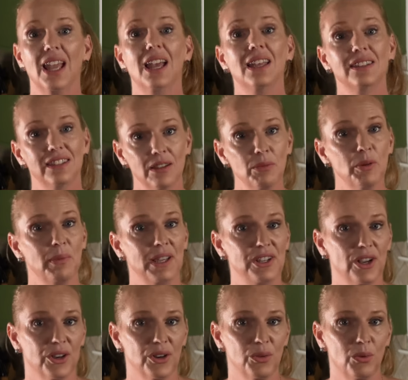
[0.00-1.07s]
Some of my
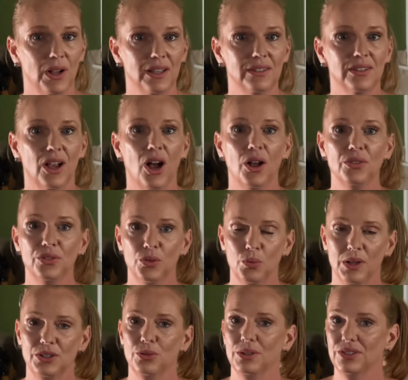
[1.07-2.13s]
younger ones also
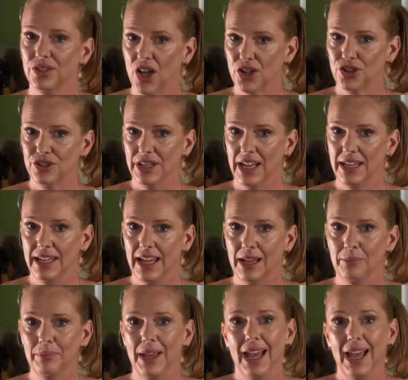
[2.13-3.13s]
went to a soccer day camp,